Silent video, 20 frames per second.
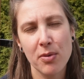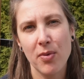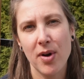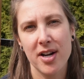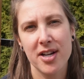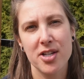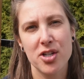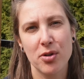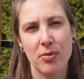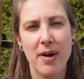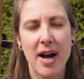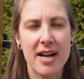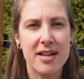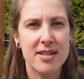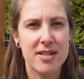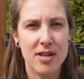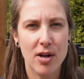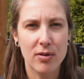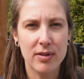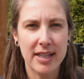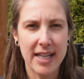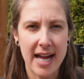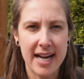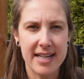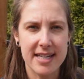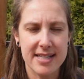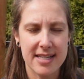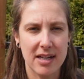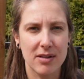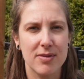want to direct sow
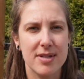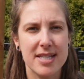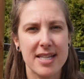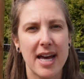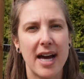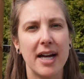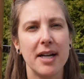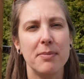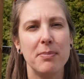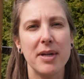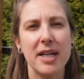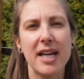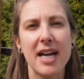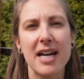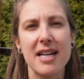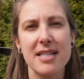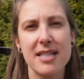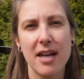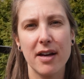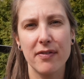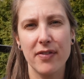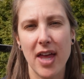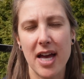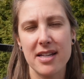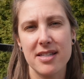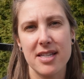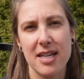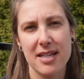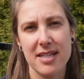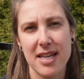lettuce outside because of
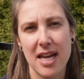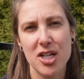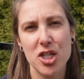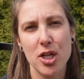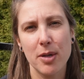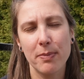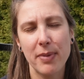that succession